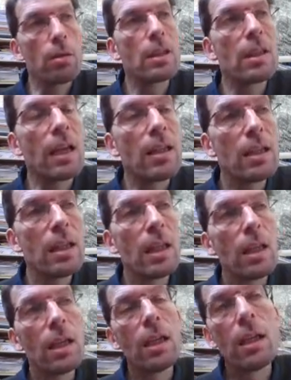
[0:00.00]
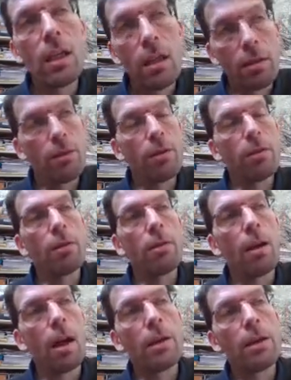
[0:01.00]
sandy
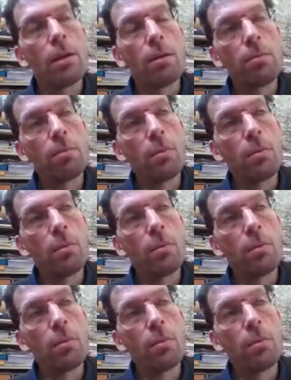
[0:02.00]
and